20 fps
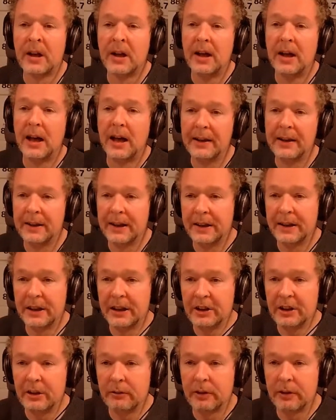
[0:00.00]
And then
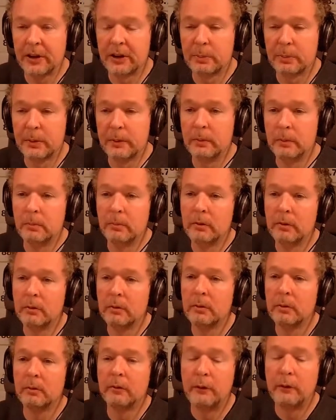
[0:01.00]
these investment
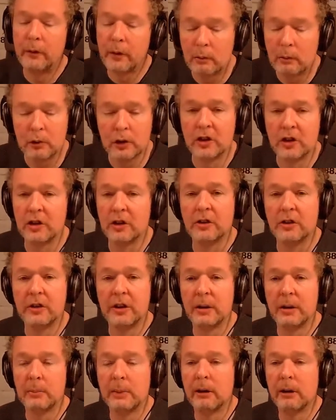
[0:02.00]
vultures
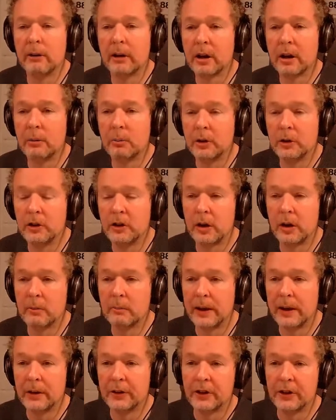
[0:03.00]
in America would turn
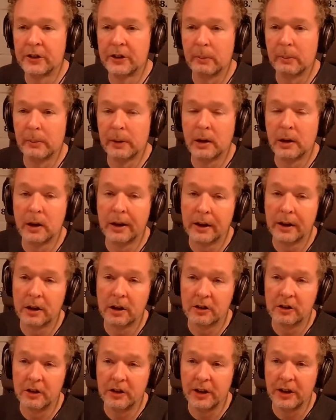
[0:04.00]
around to someone like
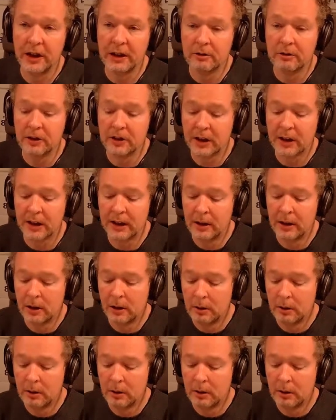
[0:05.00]
Argentina and say,